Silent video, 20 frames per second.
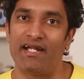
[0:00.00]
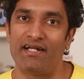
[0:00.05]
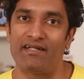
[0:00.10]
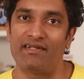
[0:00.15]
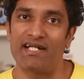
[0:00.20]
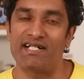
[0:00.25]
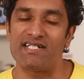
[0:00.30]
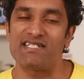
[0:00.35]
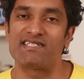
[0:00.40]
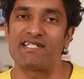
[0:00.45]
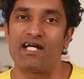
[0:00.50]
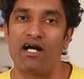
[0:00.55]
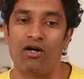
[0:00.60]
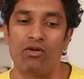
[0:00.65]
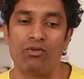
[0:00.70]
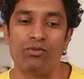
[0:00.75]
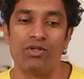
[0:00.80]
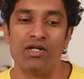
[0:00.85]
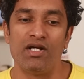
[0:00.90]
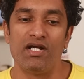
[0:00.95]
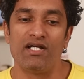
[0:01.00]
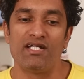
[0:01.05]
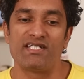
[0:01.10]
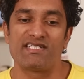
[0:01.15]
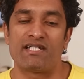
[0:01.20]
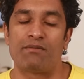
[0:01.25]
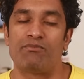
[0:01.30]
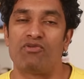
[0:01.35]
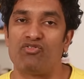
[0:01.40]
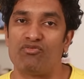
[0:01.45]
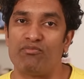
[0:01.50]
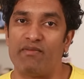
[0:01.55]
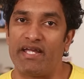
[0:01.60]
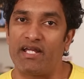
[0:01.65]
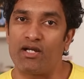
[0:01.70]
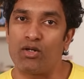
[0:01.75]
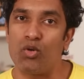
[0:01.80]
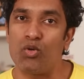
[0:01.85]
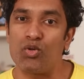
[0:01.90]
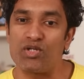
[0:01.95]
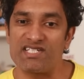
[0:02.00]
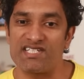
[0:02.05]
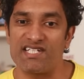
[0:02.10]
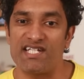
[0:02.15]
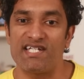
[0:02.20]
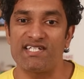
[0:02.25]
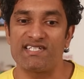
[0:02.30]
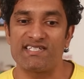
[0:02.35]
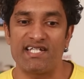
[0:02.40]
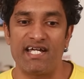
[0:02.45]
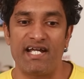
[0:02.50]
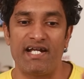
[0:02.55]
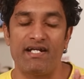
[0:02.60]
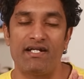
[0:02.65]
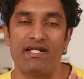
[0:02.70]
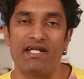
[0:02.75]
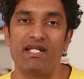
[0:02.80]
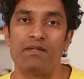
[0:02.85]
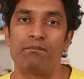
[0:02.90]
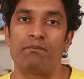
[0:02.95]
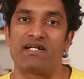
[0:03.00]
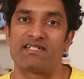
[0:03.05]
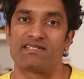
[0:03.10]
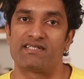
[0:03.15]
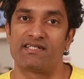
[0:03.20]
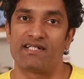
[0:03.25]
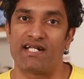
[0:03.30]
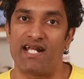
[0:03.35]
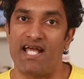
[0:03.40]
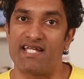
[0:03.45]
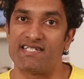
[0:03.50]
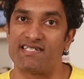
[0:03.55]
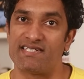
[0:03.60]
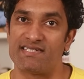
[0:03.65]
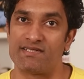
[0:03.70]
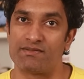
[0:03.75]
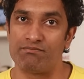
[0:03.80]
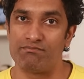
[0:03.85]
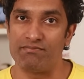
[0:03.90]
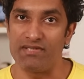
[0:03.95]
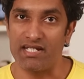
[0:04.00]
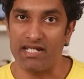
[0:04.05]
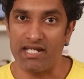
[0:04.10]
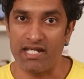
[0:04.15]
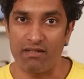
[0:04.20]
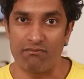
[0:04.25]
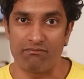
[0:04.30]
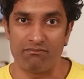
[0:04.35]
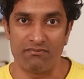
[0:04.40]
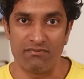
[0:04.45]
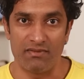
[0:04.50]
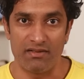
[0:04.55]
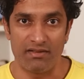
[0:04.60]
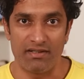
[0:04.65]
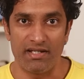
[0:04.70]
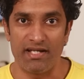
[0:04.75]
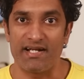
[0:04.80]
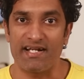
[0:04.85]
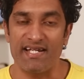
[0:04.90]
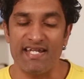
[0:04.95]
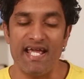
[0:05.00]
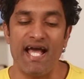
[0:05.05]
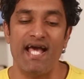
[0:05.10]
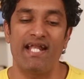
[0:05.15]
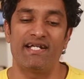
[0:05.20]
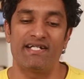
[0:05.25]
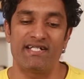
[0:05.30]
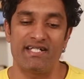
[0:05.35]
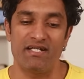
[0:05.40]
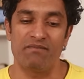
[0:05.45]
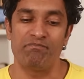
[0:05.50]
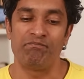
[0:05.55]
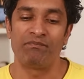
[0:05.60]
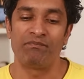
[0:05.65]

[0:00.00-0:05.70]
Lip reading: And that is how some of my courses and in-person classes became a reality.